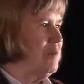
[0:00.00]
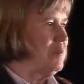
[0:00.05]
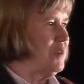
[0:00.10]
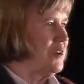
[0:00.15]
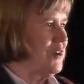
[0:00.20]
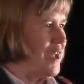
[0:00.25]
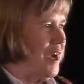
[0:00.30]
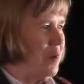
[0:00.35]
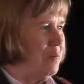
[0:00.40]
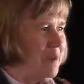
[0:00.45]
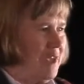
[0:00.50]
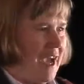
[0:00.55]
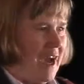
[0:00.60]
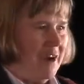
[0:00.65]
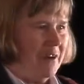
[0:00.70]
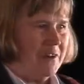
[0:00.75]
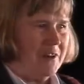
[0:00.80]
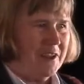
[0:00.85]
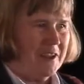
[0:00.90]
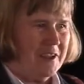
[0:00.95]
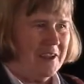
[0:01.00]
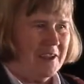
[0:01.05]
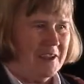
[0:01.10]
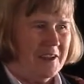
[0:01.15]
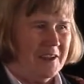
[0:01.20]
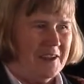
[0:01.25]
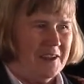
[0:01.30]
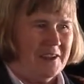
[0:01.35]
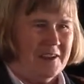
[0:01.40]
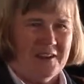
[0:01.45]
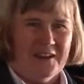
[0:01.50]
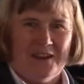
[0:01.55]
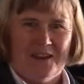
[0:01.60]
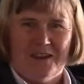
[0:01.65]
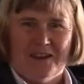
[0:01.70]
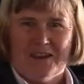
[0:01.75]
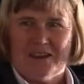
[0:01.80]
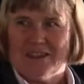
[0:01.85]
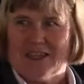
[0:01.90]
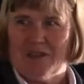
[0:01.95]
up here and help me out
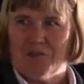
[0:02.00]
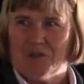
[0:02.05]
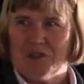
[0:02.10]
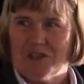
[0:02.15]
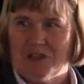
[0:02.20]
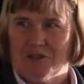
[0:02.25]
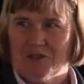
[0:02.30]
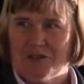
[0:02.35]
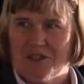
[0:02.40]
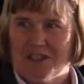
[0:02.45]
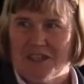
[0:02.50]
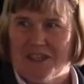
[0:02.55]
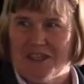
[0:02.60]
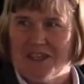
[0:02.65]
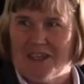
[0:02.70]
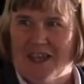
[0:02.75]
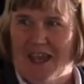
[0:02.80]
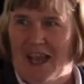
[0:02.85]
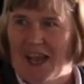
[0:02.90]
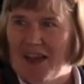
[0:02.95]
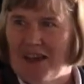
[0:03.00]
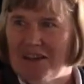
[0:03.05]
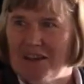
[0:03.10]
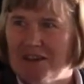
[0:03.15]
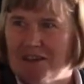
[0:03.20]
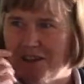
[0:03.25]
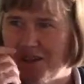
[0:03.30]
because I really don't see it. Yeah?